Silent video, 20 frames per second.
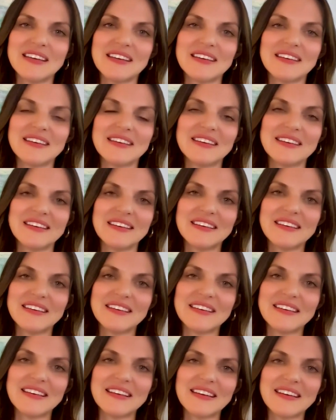
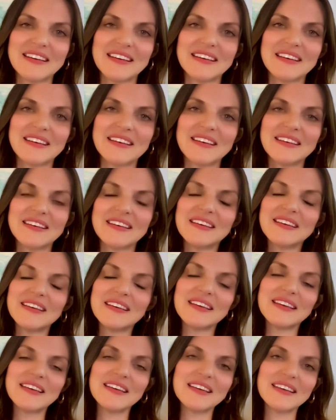
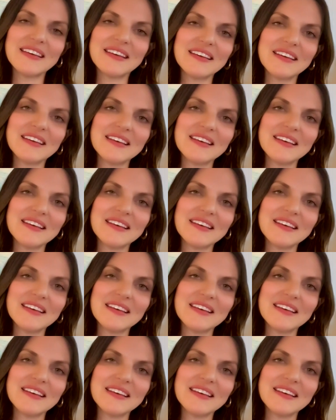Nobody speaks.